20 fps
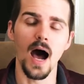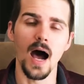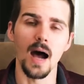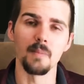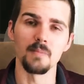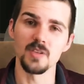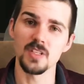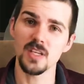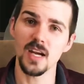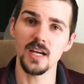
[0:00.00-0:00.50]

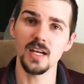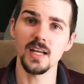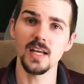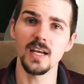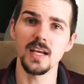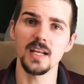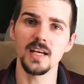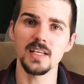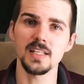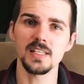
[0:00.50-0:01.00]
just kind of hit
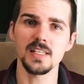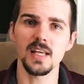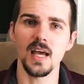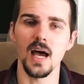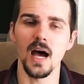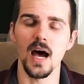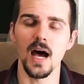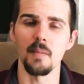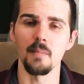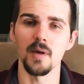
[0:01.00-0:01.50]
us
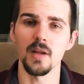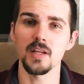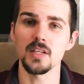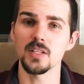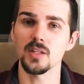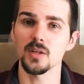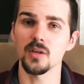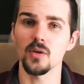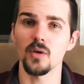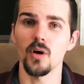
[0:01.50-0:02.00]
a
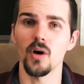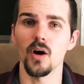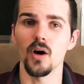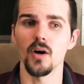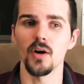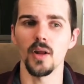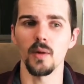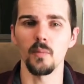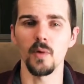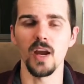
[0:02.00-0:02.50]
little
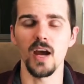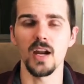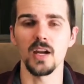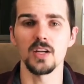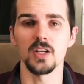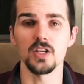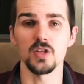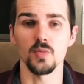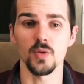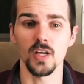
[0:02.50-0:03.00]
hard, and we had to
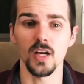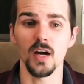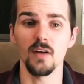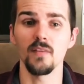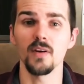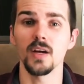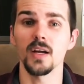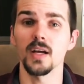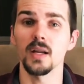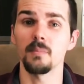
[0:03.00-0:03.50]
just recover,
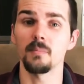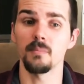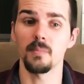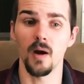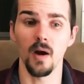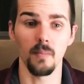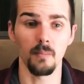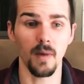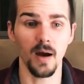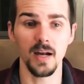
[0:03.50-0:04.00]
get
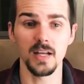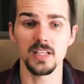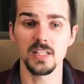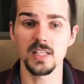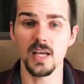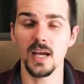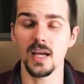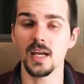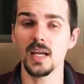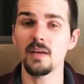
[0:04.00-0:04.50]
our
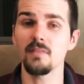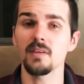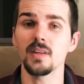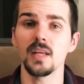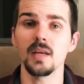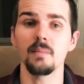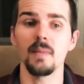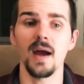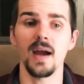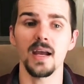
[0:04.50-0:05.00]
mindset, get everything
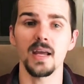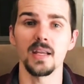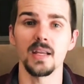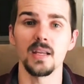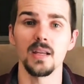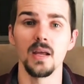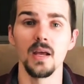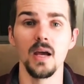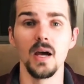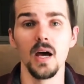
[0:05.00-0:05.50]
back in
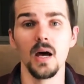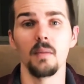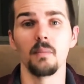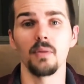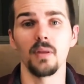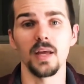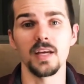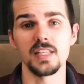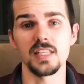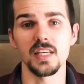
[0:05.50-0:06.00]

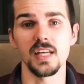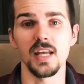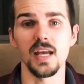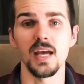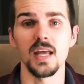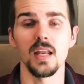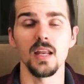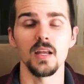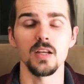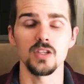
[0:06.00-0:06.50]
place
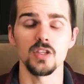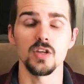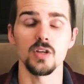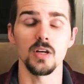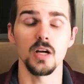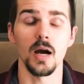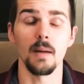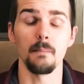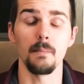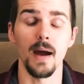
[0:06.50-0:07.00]
again to
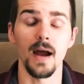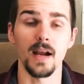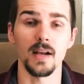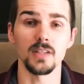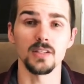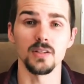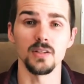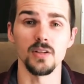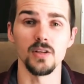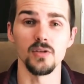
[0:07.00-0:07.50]
come back to
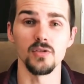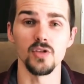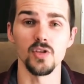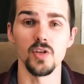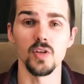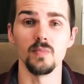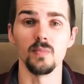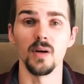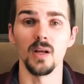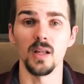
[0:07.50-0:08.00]

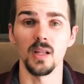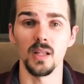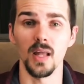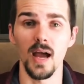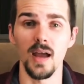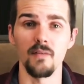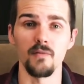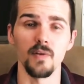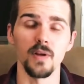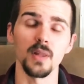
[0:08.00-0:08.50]
YouTube
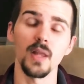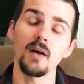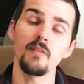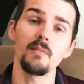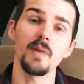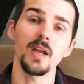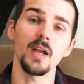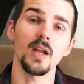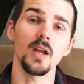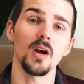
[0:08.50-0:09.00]
life. We love
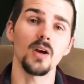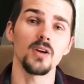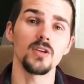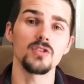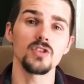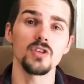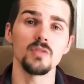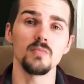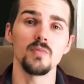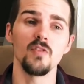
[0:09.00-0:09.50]
making our
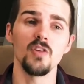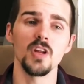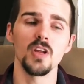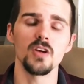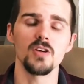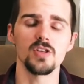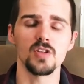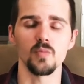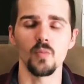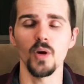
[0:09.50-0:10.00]
YouTube
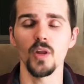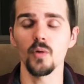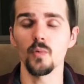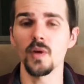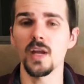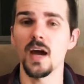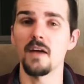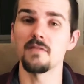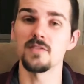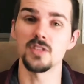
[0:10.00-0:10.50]
videos, and whether we
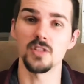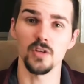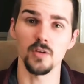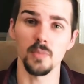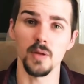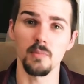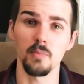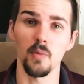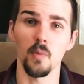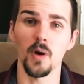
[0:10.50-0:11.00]
have 0
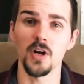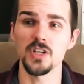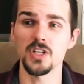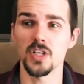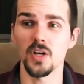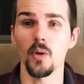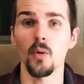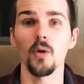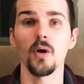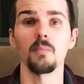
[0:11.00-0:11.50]
people watching
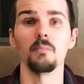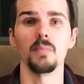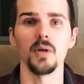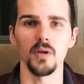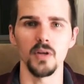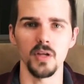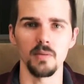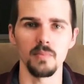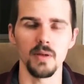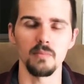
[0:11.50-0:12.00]
or 1
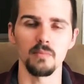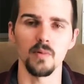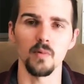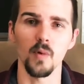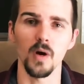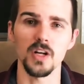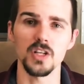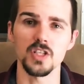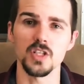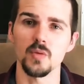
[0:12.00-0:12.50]
million people
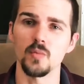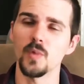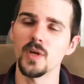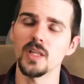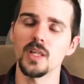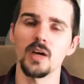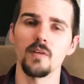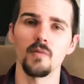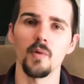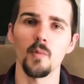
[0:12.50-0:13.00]
watching, we
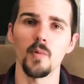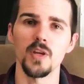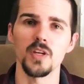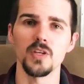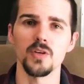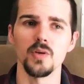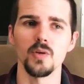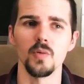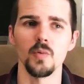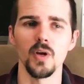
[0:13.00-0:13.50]
love what we
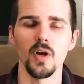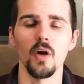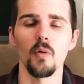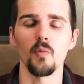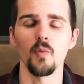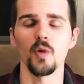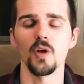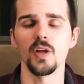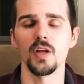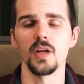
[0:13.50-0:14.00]
do. We hope
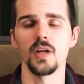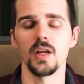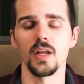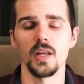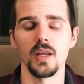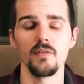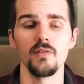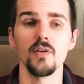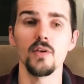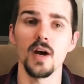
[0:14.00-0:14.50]
we can
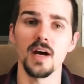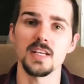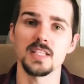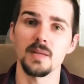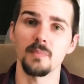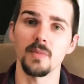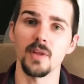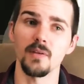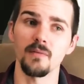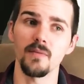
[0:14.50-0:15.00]
give you guys
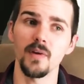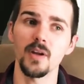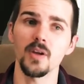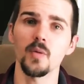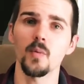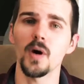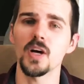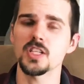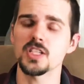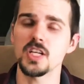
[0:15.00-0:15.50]
something fun to
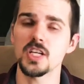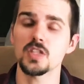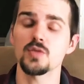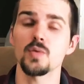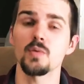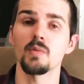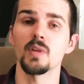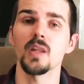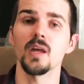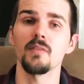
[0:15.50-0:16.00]
watch. Yes, we
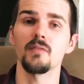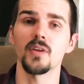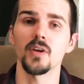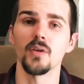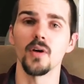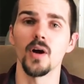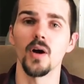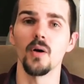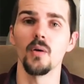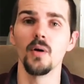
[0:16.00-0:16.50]
would love to
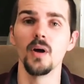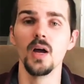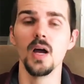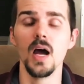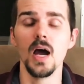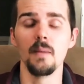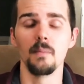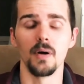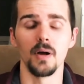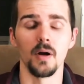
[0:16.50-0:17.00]
grow,
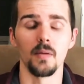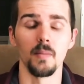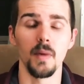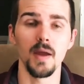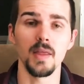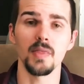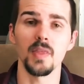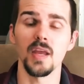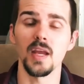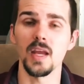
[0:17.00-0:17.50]
but our main
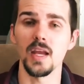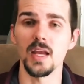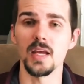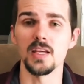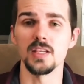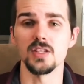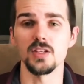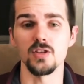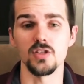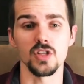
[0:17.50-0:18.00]
thing is
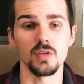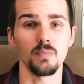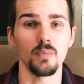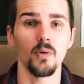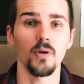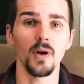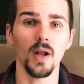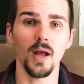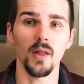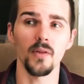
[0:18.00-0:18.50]
to
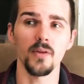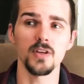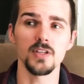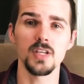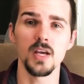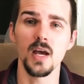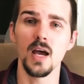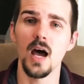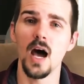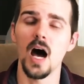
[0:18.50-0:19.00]
support others,
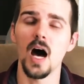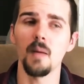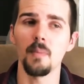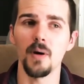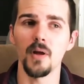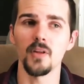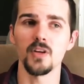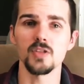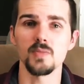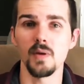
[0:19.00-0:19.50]
help
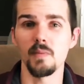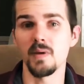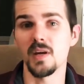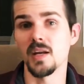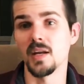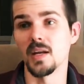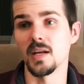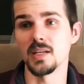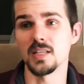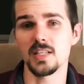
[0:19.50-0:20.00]
others maybe get
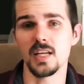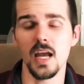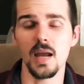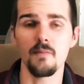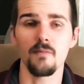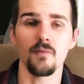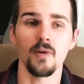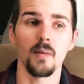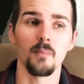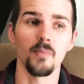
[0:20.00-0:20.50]
an escape
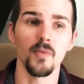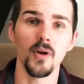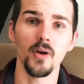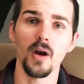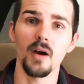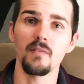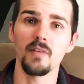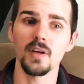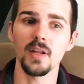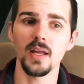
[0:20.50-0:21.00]
from their
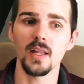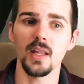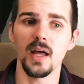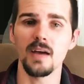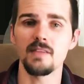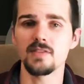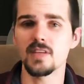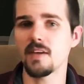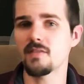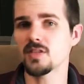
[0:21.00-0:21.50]
everyday
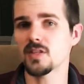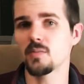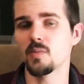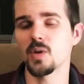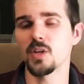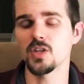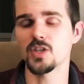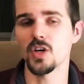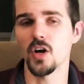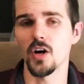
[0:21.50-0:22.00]
lives, have someone
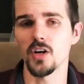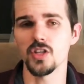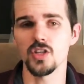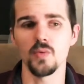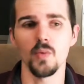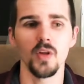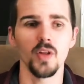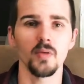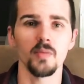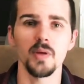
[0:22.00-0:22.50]
to talk to,
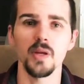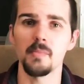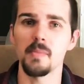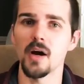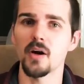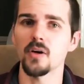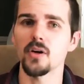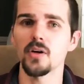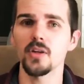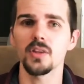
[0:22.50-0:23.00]
whether it be
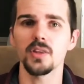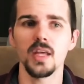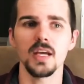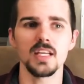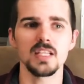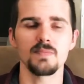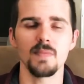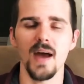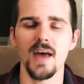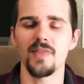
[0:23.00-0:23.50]
about good things,
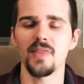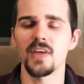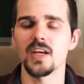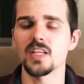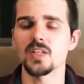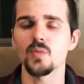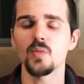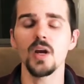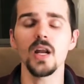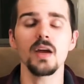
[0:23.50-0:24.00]
bad
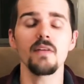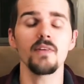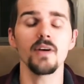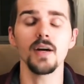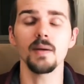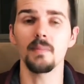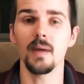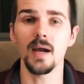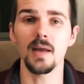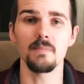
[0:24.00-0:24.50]
things, whatever it
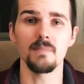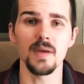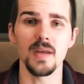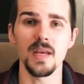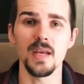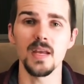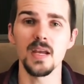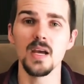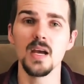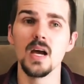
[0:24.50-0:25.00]
might
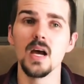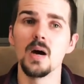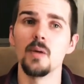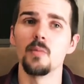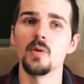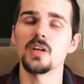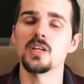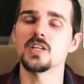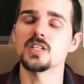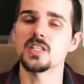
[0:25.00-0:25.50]
be. We
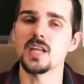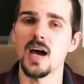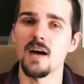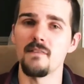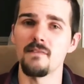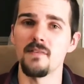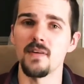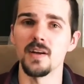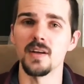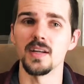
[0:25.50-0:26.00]
can just have
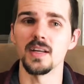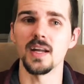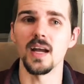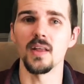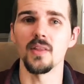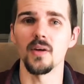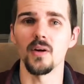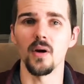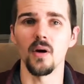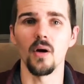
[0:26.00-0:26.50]
fun
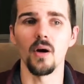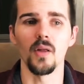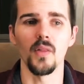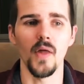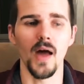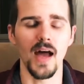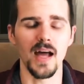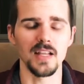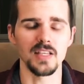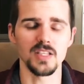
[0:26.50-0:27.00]
together, all
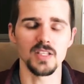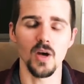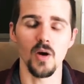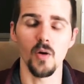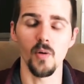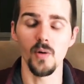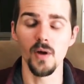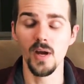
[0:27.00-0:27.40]
that. So